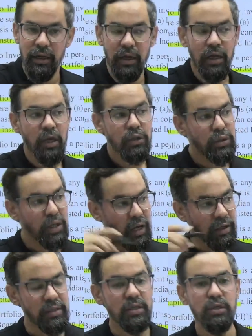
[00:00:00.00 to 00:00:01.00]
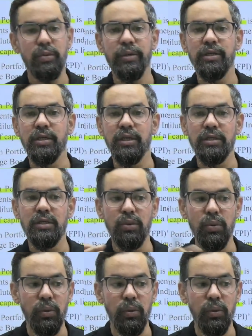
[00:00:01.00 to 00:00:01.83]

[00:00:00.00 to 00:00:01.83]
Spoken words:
So now the situation is, do